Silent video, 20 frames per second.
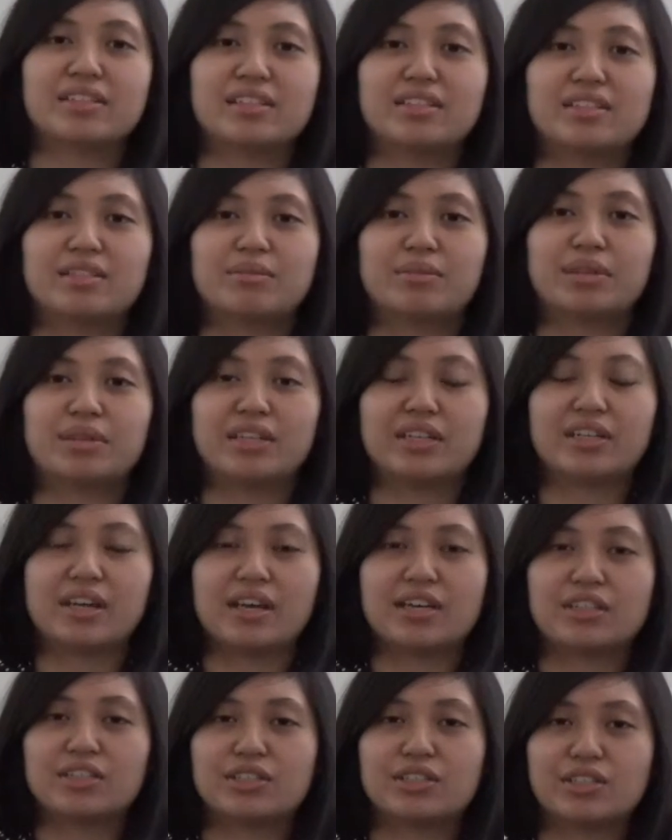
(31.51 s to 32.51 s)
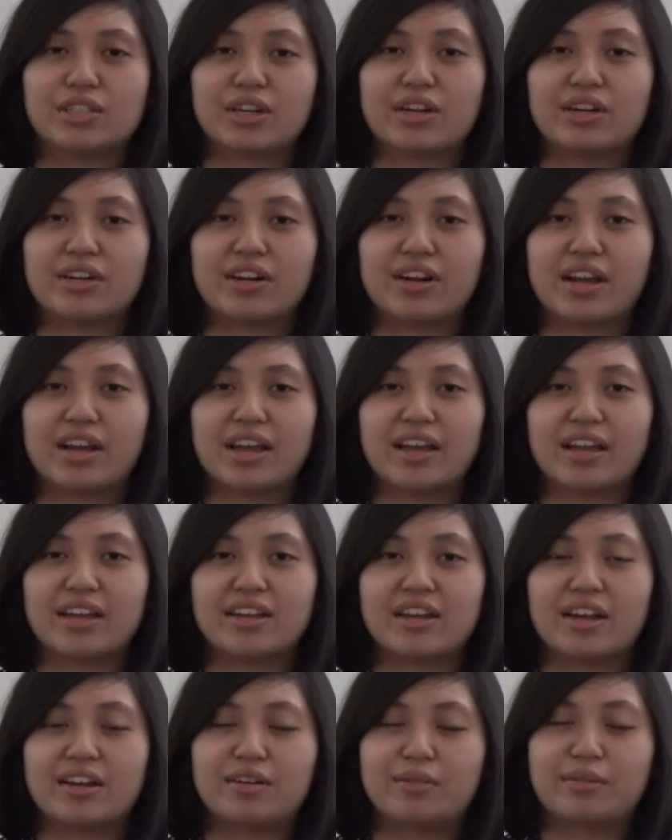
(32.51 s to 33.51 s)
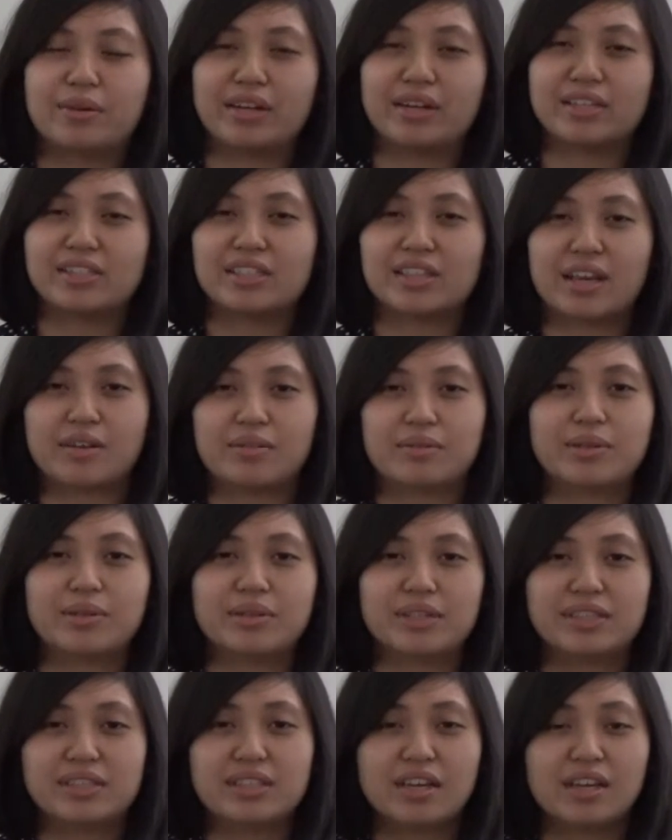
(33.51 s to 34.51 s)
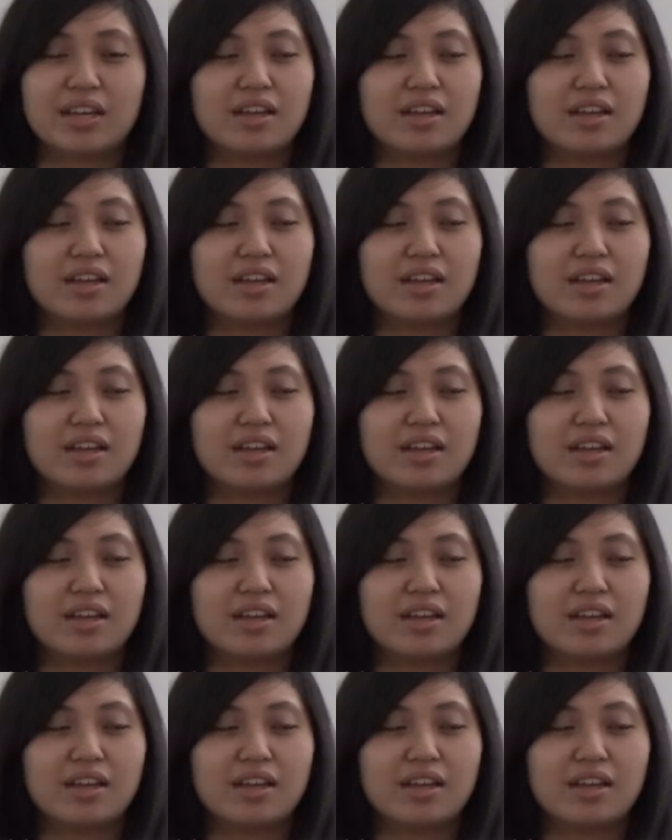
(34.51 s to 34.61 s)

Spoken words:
it's a really nice shirt and I don't want it to get ruined,